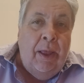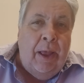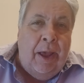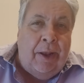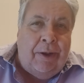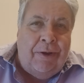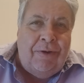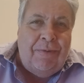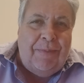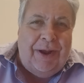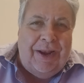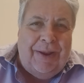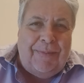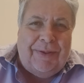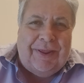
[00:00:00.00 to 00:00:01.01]
Hello, my
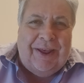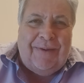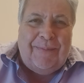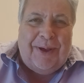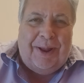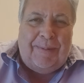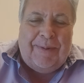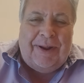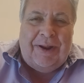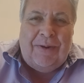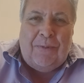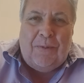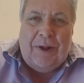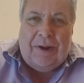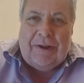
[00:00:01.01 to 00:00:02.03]
name is Sam Bellman,
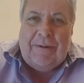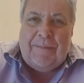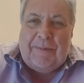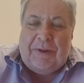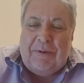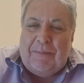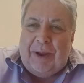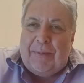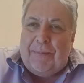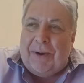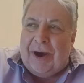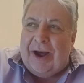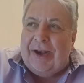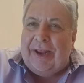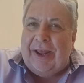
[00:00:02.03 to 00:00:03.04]
and welcome to my
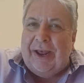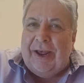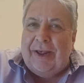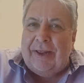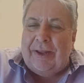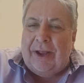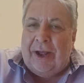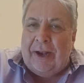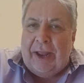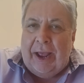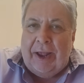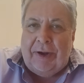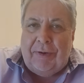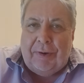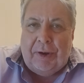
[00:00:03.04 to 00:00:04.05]
podcast on
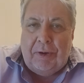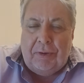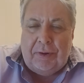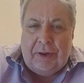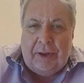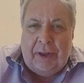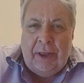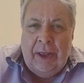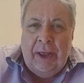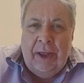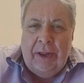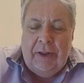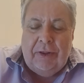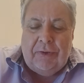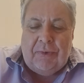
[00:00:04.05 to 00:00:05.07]
Andragogy
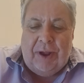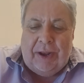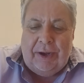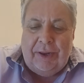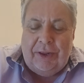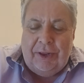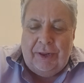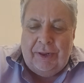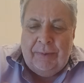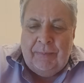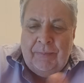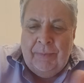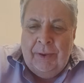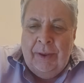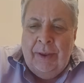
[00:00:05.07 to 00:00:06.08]
strategies.
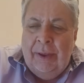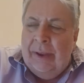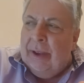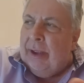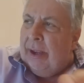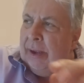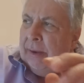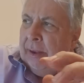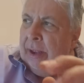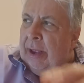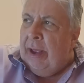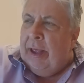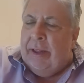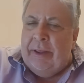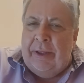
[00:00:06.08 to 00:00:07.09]
Okay.
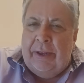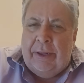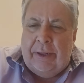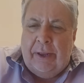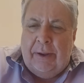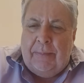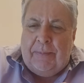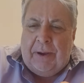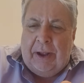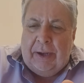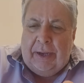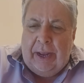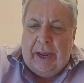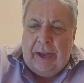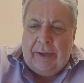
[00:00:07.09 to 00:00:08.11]
This
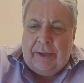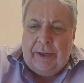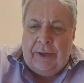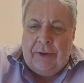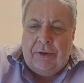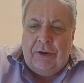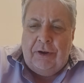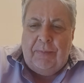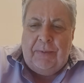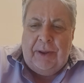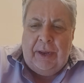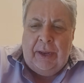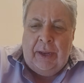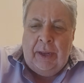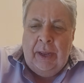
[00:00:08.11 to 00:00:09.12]
podcast is going to
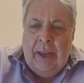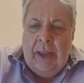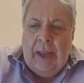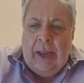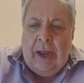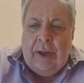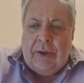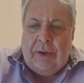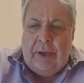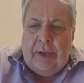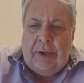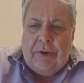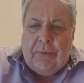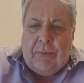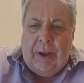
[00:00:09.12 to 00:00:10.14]
be actually
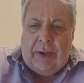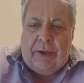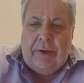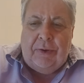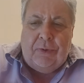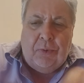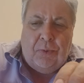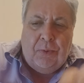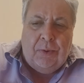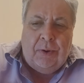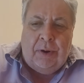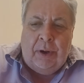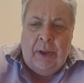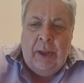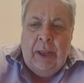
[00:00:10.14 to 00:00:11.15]
directed
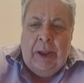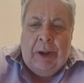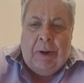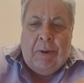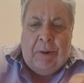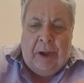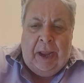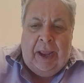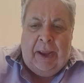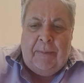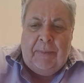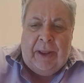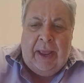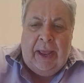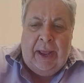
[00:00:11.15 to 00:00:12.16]
toward or
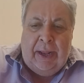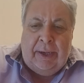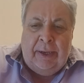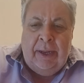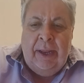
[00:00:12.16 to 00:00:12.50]
aimed at